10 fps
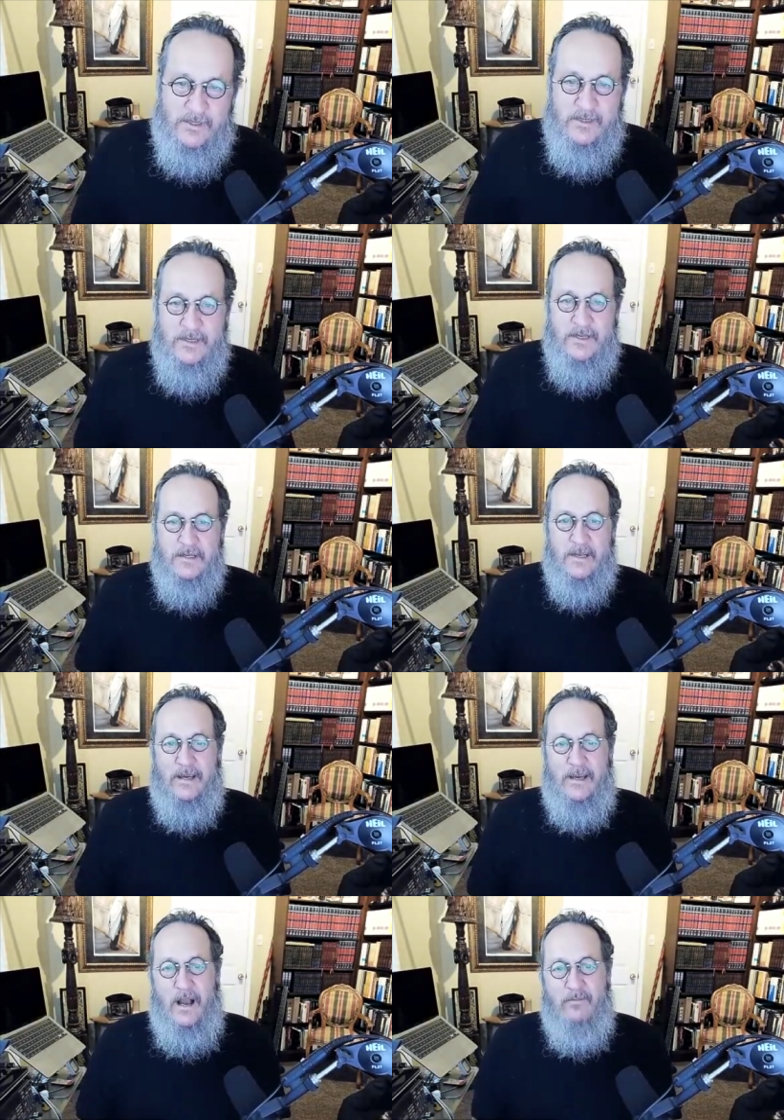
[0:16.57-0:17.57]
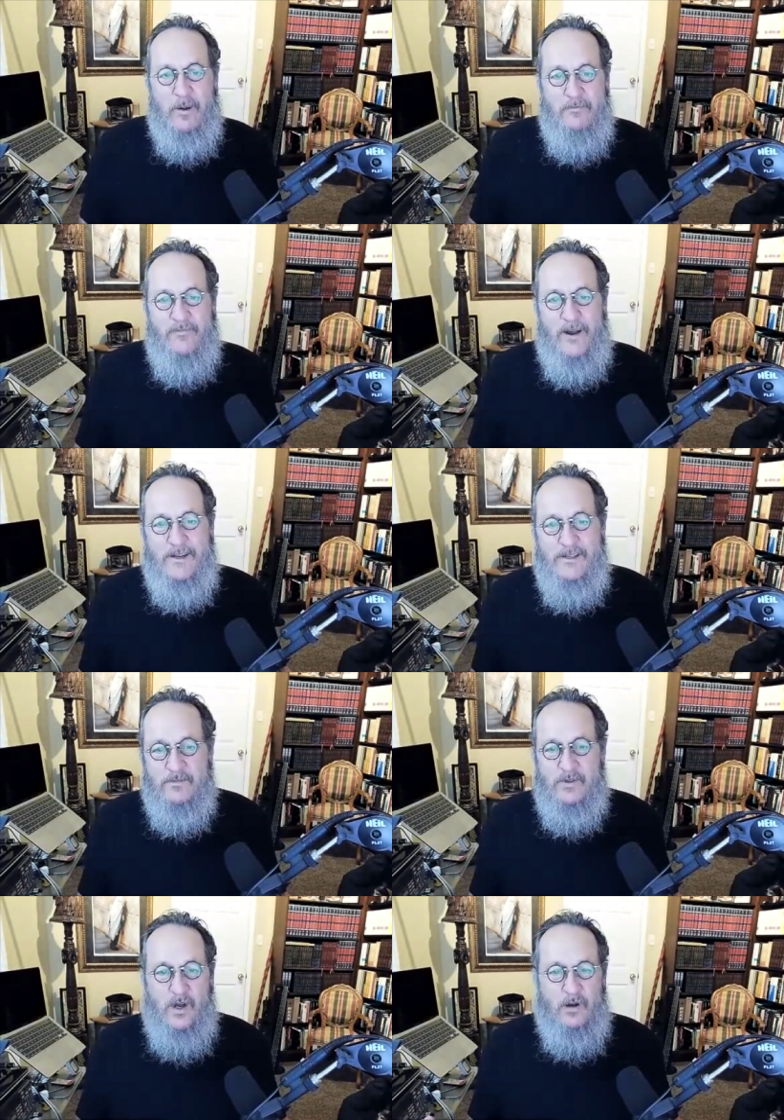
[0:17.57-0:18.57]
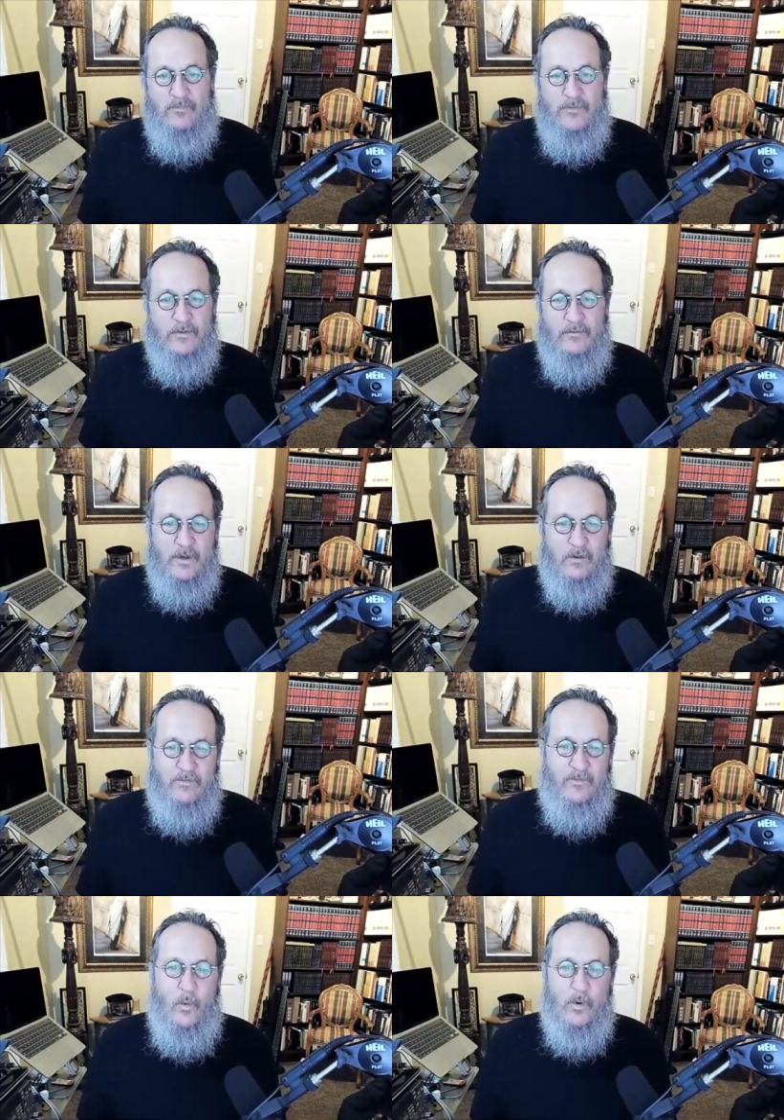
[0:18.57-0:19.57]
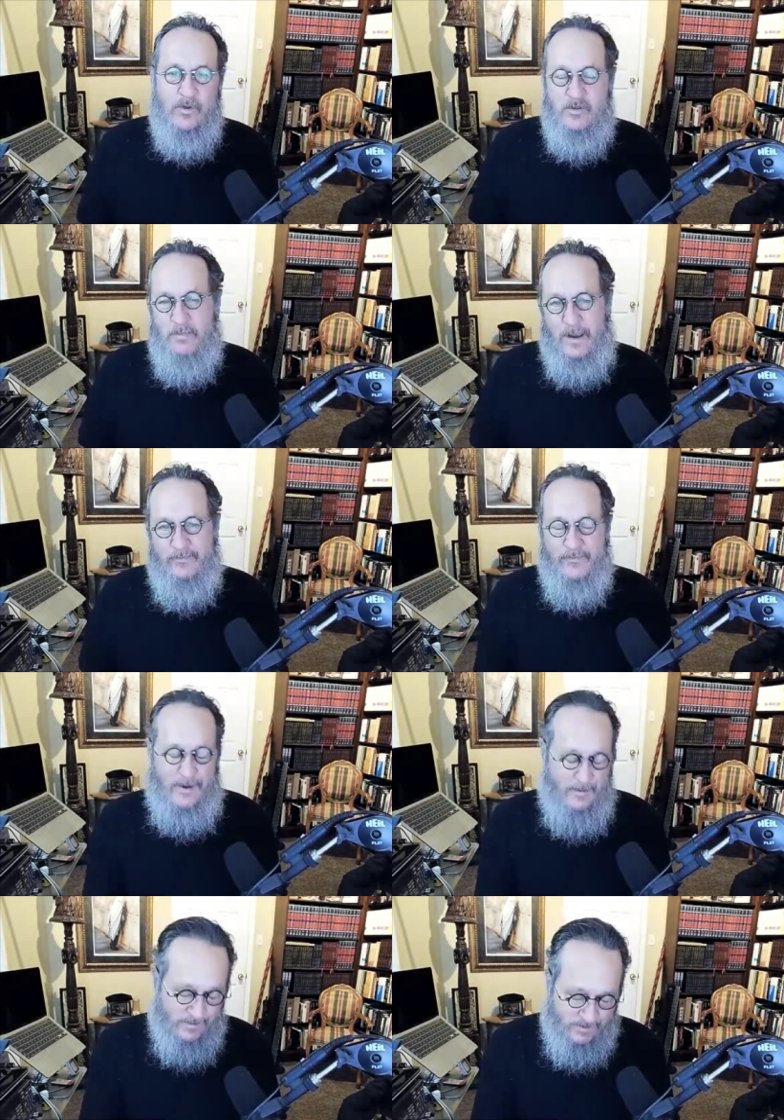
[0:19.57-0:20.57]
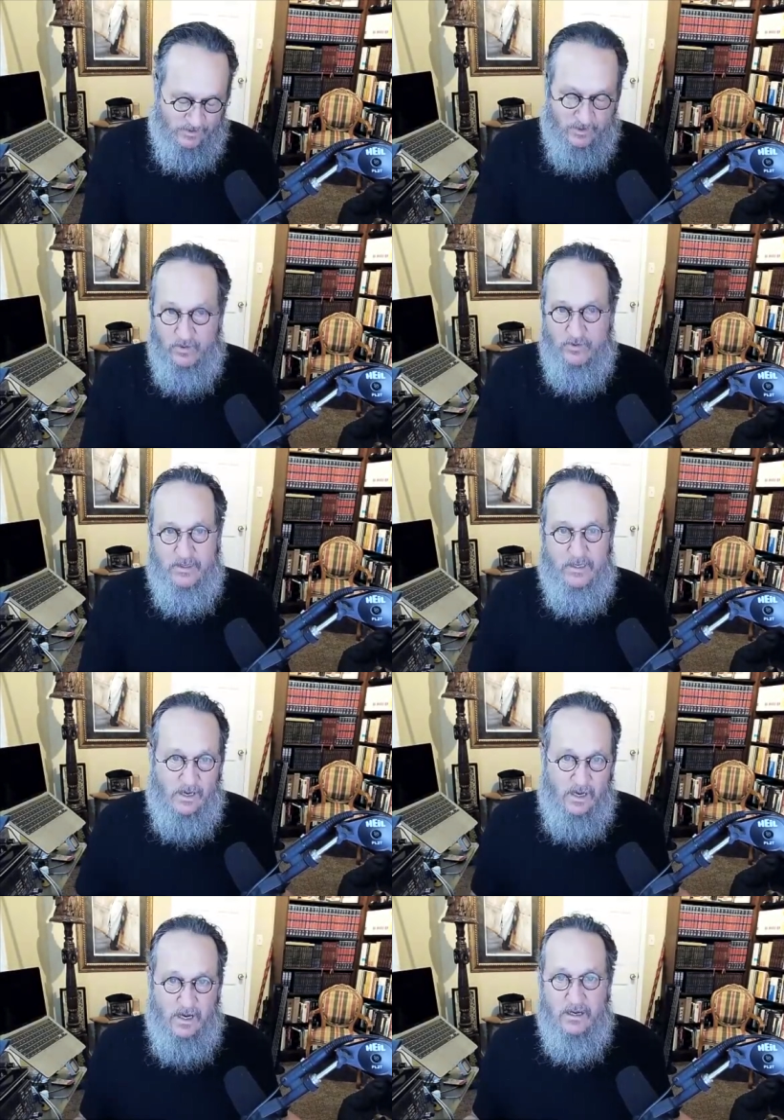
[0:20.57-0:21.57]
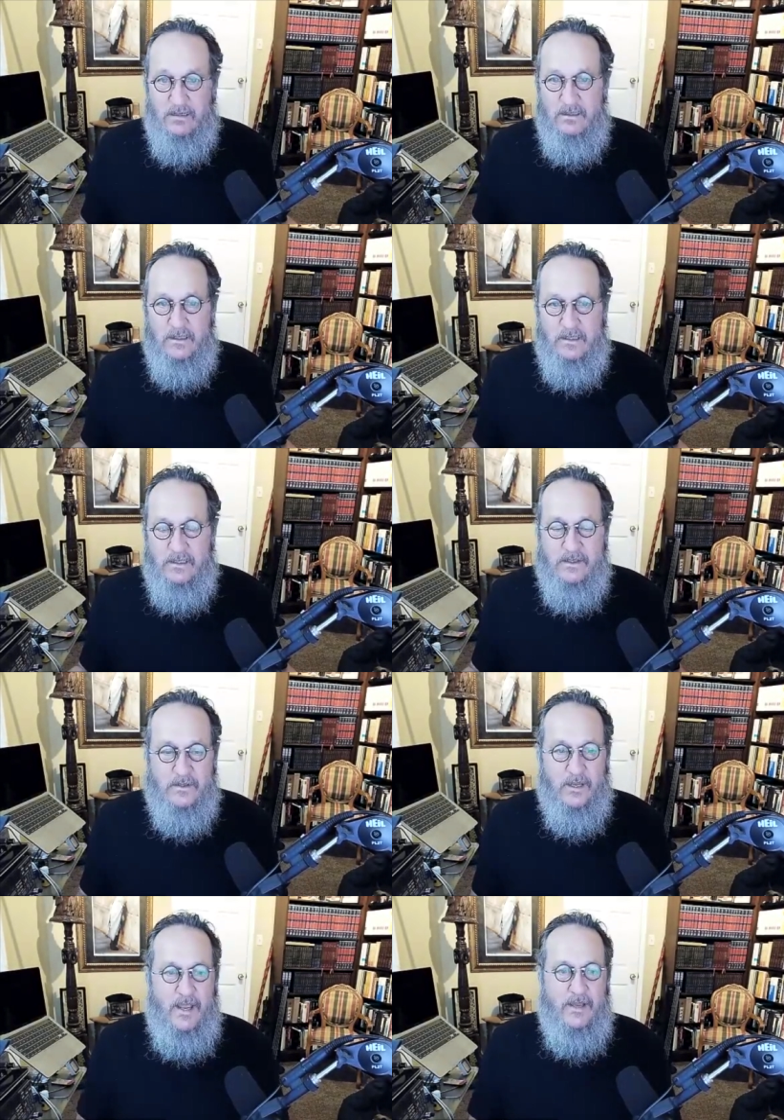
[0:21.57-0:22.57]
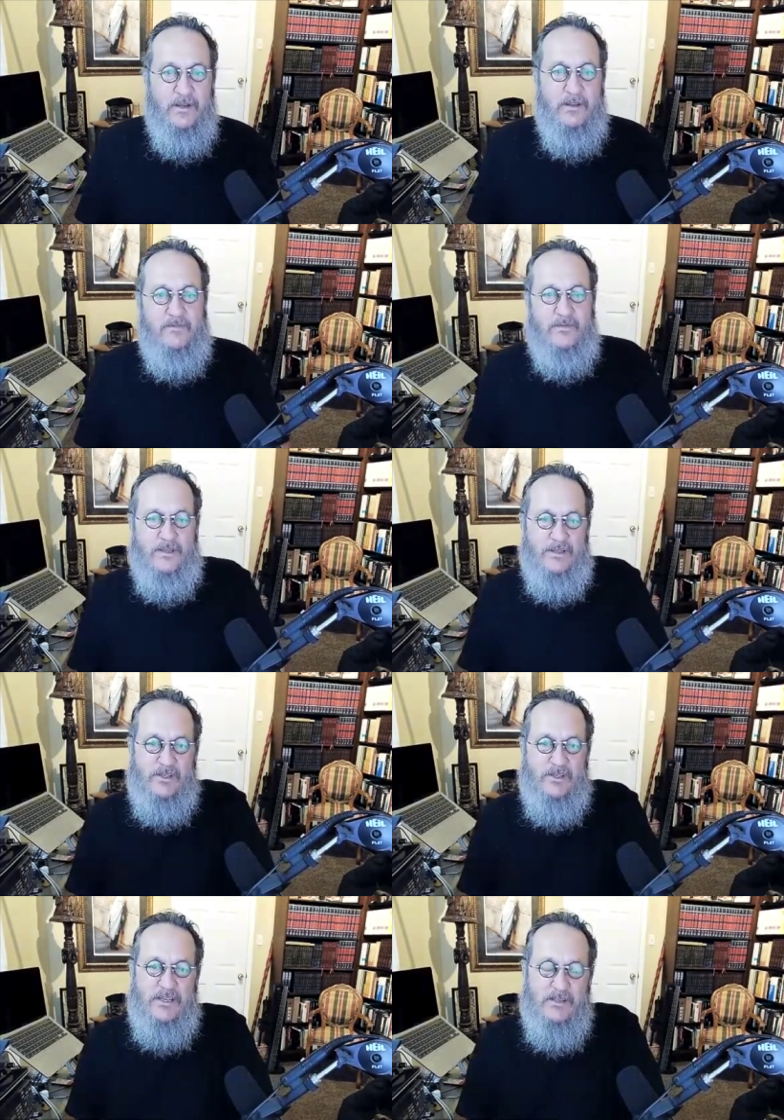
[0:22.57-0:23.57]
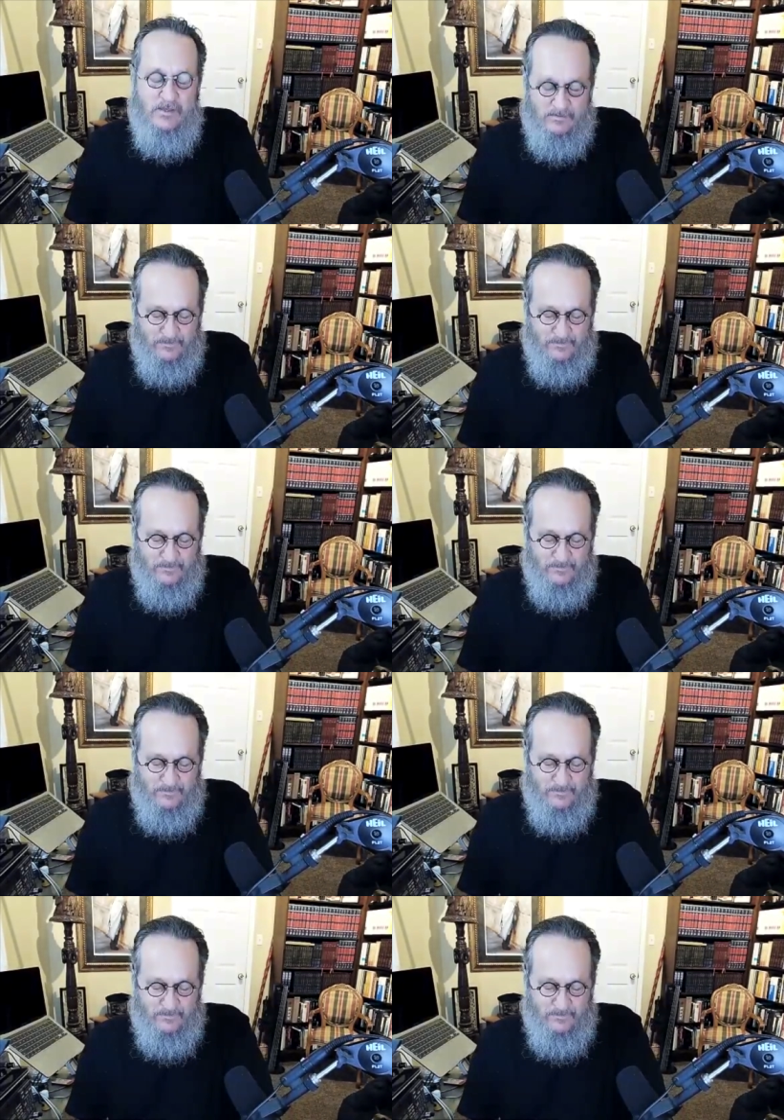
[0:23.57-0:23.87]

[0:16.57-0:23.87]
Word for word: And like Abraham finds himself, you know, forced by famine to go to Gerar, to the land of the Philistines,